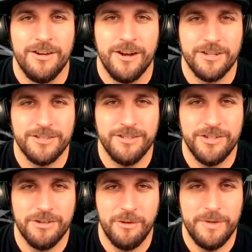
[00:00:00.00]
our
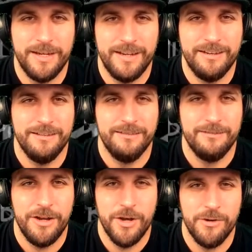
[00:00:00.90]
solution will be
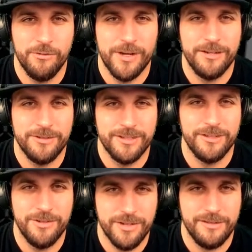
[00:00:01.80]
no real
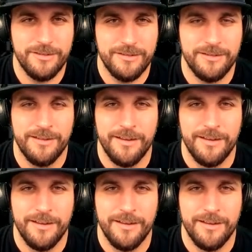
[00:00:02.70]
solutions.